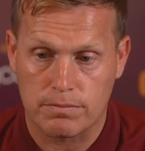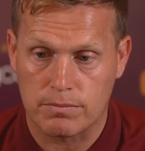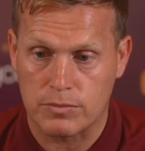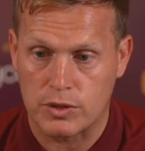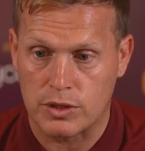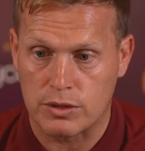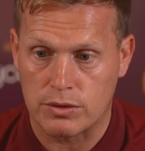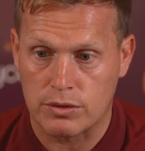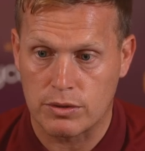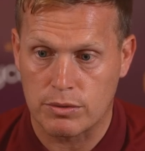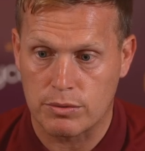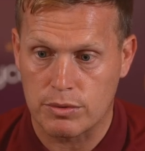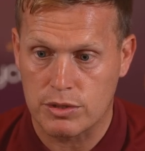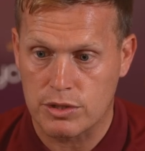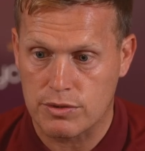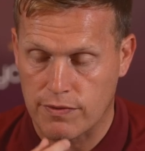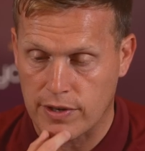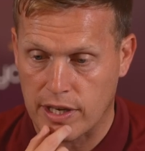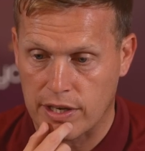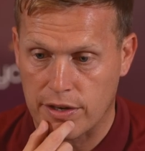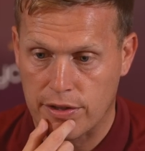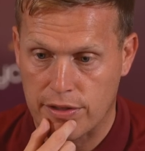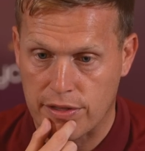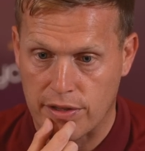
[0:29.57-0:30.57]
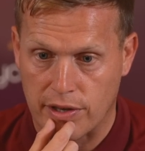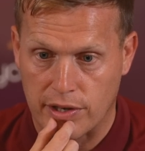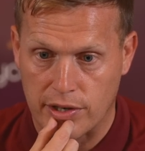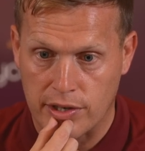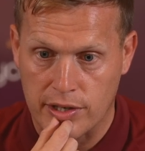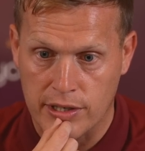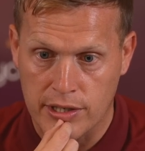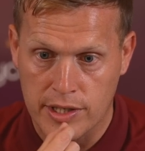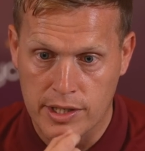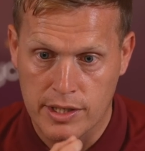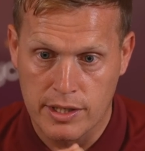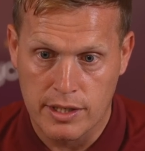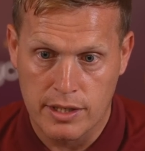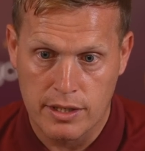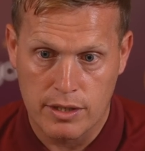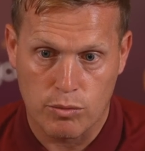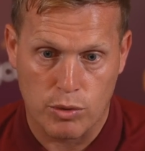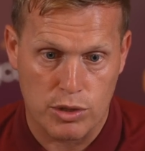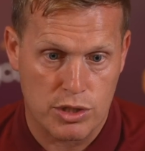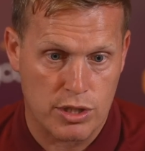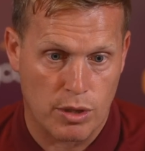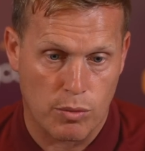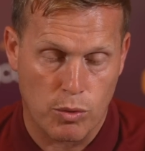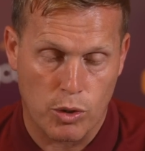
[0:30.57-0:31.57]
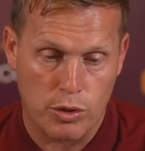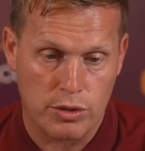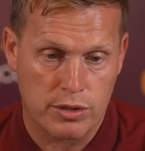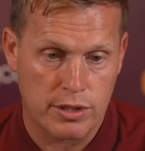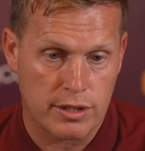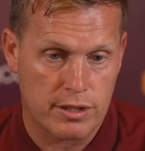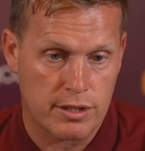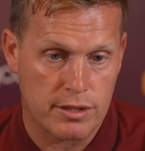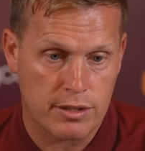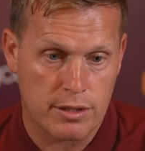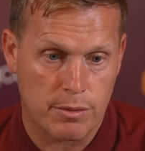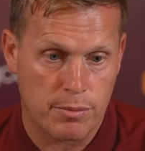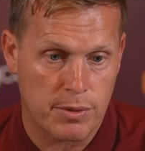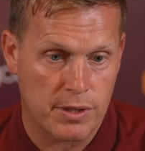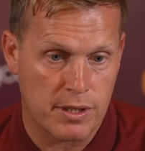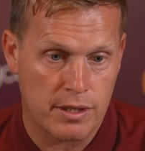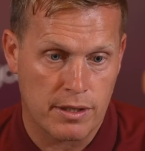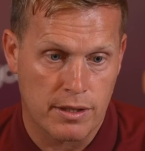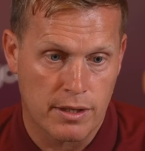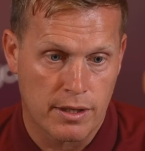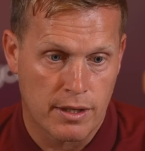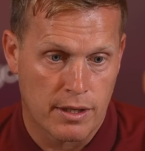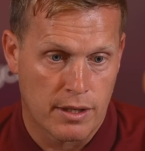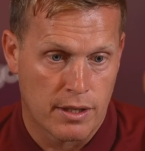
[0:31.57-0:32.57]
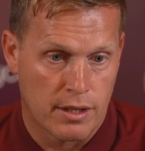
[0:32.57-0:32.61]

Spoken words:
you know, it was very thorough, which I wanted it to be.